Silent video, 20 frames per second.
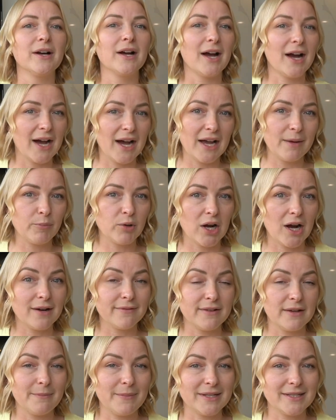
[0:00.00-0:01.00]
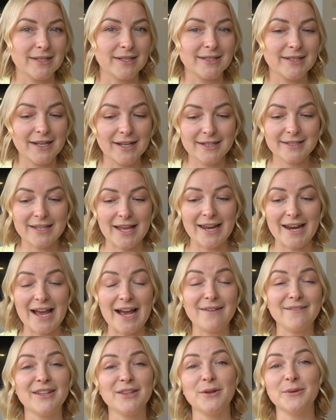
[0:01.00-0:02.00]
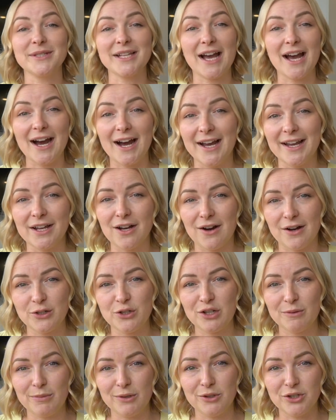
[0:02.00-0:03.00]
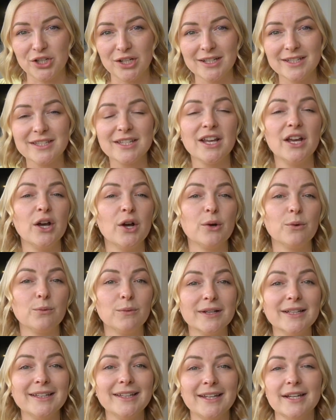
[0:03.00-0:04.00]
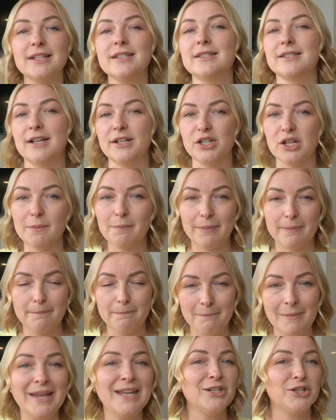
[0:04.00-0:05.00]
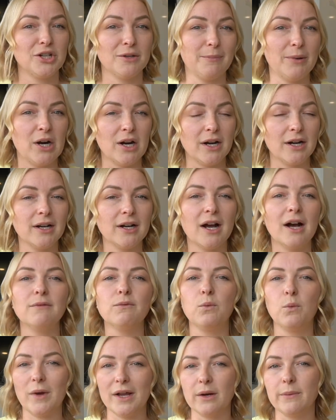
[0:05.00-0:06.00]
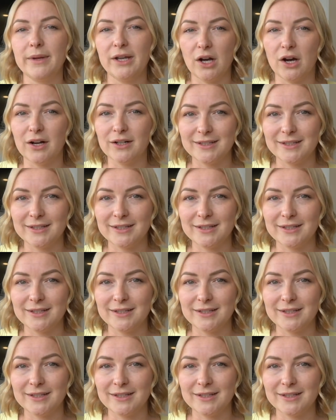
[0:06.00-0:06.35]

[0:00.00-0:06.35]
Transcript: high profit businesses and having those high contributions really is such a major part of where we are